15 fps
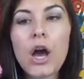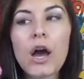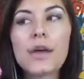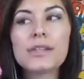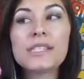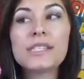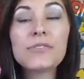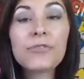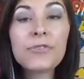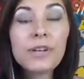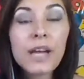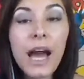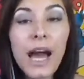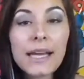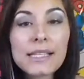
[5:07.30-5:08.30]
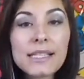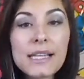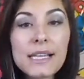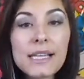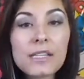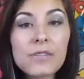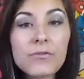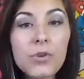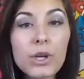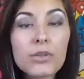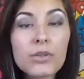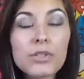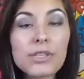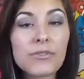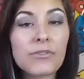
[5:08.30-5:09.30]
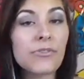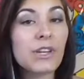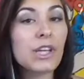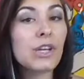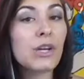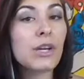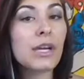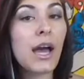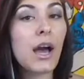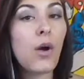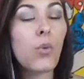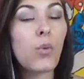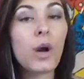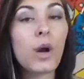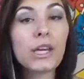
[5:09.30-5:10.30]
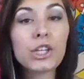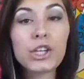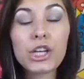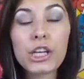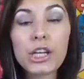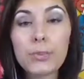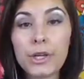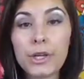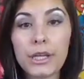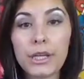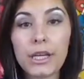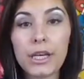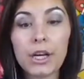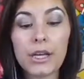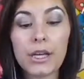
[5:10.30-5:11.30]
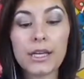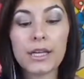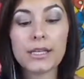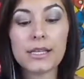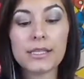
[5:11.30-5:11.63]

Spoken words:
Different ideas for you to figuring out what you're going to put here is there a time limit?